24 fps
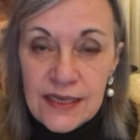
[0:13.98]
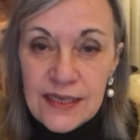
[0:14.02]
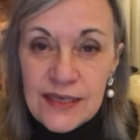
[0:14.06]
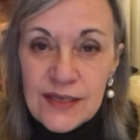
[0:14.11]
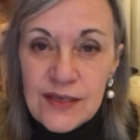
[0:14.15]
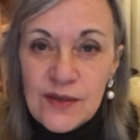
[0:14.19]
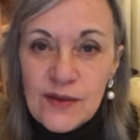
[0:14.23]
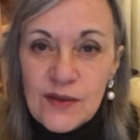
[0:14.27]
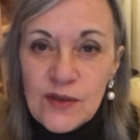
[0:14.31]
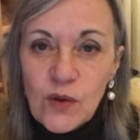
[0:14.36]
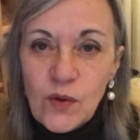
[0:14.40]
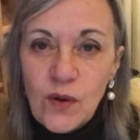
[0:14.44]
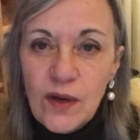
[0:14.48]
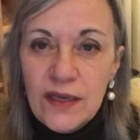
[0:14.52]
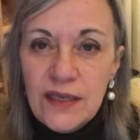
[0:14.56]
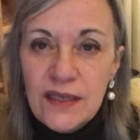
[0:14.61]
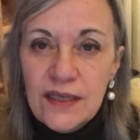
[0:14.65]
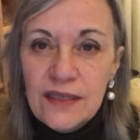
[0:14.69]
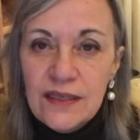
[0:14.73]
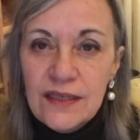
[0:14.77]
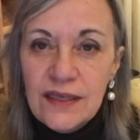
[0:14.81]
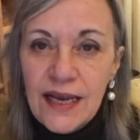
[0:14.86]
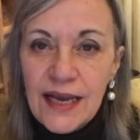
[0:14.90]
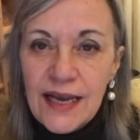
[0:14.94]
So it's quite
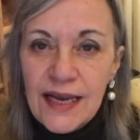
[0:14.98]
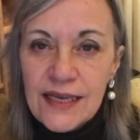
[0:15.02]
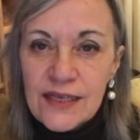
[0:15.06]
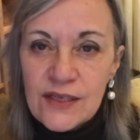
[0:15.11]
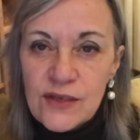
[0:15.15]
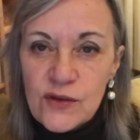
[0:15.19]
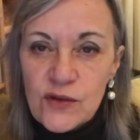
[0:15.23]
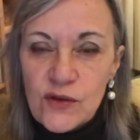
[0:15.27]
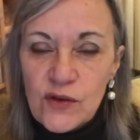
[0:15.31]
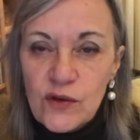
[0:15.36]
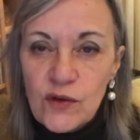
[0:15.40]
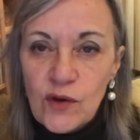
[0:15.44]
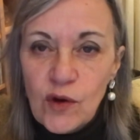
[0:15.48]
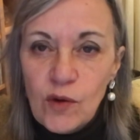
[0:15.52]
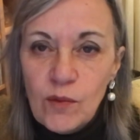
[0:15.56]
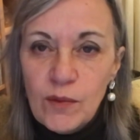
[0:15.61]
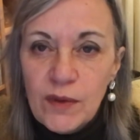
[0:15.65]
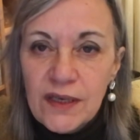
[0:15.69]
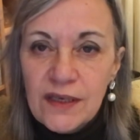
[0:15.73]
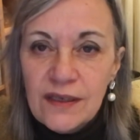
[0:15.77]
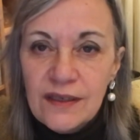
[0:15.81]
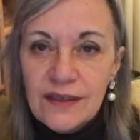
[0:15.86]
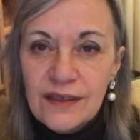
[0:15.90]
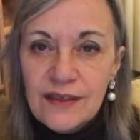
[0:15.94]
an
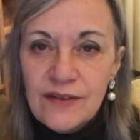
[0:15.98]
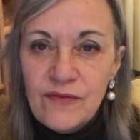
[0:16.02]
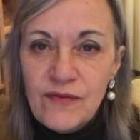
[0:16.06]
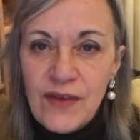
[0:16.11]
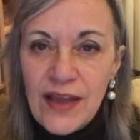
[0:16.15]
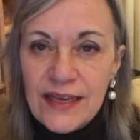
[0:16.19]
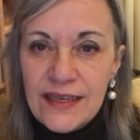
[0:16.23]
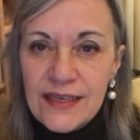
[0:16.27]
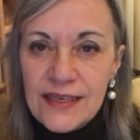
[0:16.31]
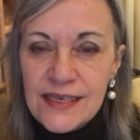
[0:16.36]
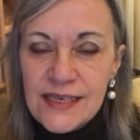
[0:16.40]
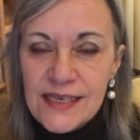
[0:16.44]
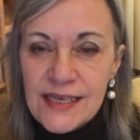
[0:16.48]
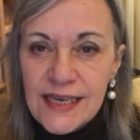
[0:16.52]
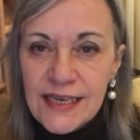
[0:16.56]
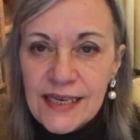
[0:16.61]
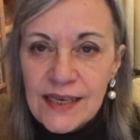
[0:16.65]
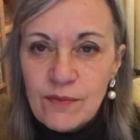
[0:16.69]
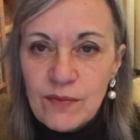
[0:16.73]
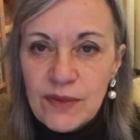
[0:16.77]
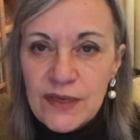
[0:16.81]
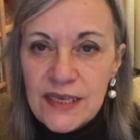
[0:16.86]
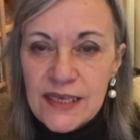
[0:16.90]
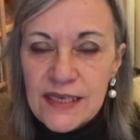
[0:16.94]
astronomical event
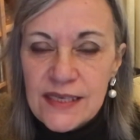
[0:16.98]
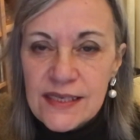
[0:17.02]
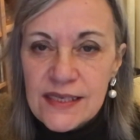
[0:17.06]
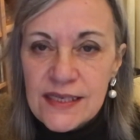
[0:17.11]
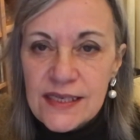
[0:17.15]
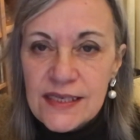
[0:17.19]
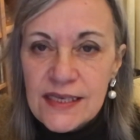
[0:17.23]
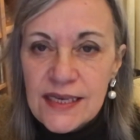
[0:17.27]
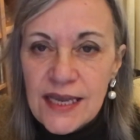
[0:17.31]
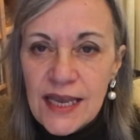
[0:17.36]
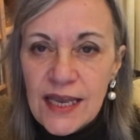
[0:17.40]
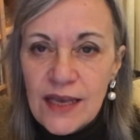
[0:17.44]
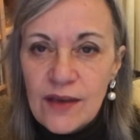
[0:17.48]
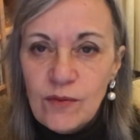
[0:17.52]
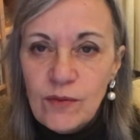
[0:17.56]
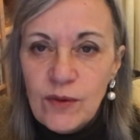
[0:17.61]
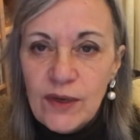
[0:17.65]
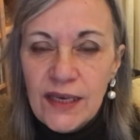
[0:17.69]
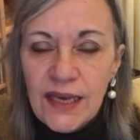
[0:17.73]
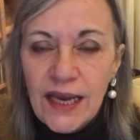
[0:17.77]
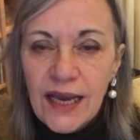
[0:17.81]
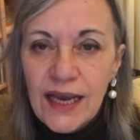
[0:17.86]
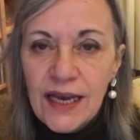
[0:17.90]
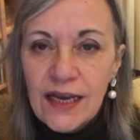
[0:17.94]
taking place today.
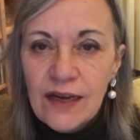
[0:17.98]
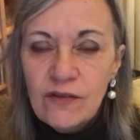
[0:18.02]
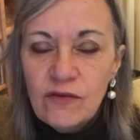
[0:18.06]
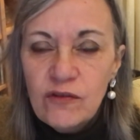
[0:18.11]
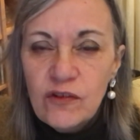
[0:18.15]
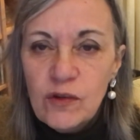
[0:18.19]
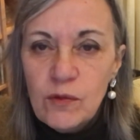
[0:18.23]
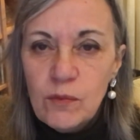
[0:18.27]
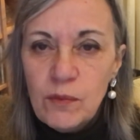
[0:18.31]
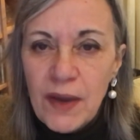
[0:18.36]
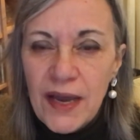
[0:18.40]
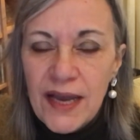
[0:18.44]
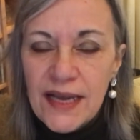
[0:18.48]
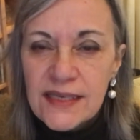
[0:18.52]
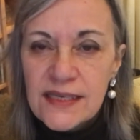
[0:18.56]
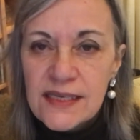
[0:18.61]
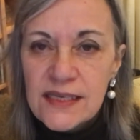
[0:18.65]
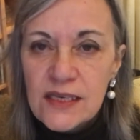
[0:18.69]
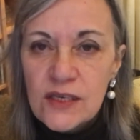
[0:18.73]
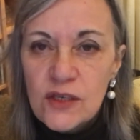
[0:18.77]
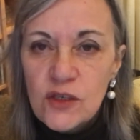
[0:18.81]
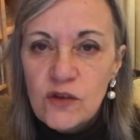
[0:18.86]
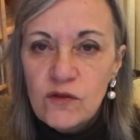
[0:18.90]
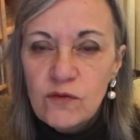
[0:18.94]
We have the
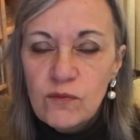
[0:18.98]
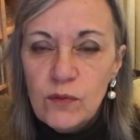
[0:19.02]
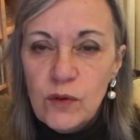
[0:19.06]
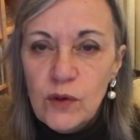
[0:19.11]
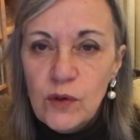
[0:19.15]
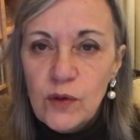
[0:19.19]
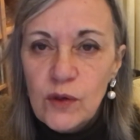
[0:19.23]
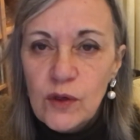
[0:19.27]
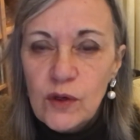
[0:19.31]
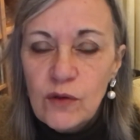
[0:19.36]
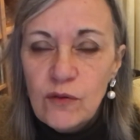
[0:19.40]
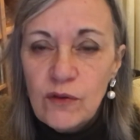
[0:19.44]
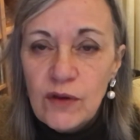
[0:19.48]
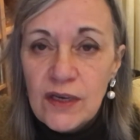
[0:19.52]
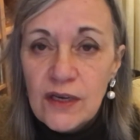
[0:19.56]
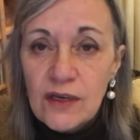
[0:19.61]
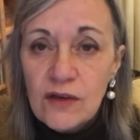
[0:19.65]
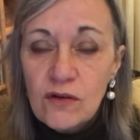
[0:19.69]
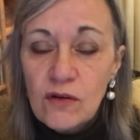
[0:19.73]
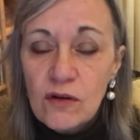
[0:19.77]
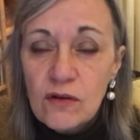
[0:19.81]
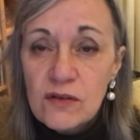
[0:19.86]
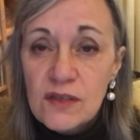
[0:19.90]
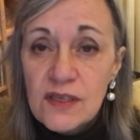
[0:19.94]
passage of Mercury
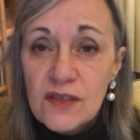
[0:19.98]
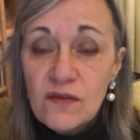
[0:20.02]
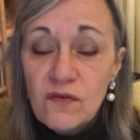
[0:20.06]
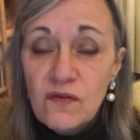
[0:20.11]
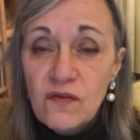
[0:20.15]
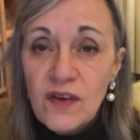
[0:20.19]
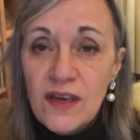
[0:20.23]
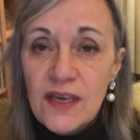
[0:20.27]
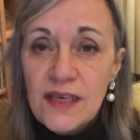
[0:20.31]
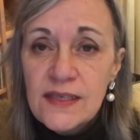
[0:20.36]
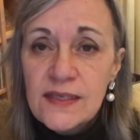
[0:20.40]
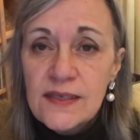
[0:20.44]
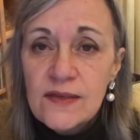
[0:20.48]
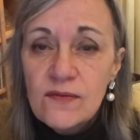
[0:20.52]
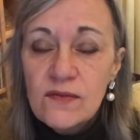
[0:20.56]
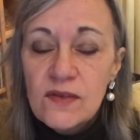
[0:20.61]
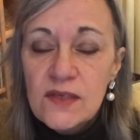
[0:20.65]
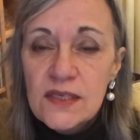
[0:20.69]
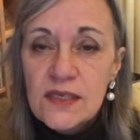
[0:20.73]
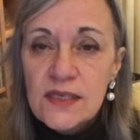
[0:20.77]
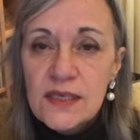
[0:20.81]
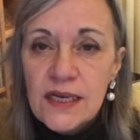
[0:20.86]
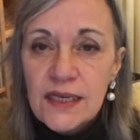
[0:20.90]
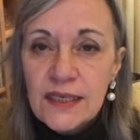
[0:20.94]
across the face of
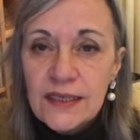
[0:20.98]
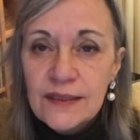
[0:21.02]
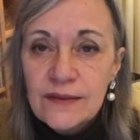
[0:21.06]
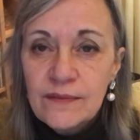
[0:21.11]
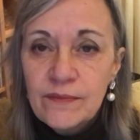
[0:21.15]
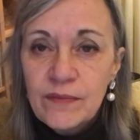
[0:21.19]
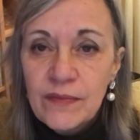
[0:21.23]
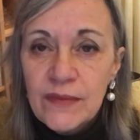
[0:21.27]
the Sun,